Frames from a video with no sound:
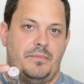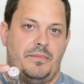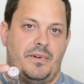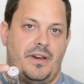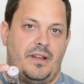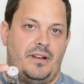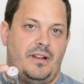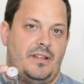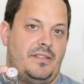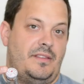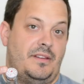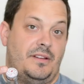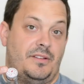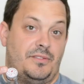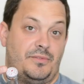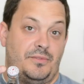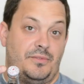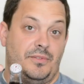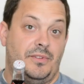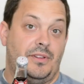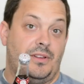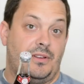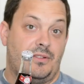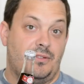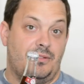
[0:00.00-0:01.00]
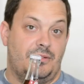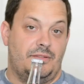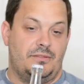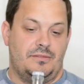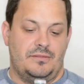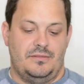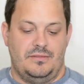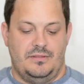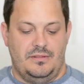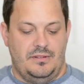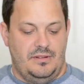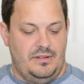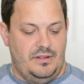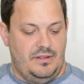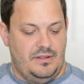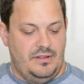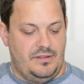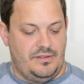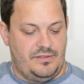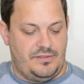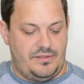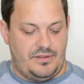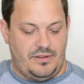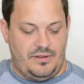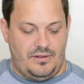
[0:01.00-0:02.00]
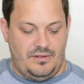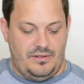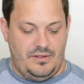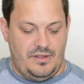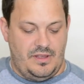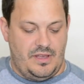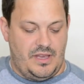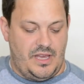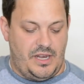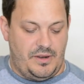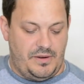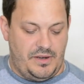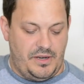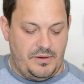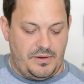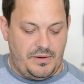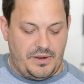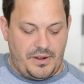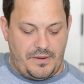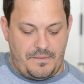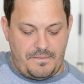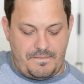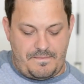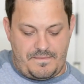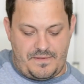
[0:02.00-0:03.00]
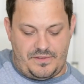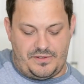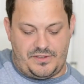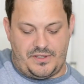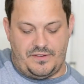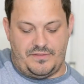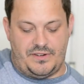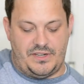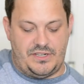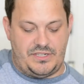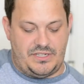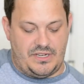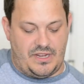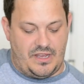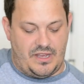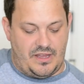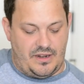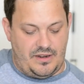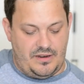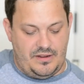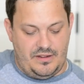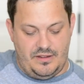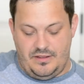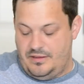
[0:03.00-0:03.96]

bottle, I think is really cool. So anyway, here we go, give it a shot.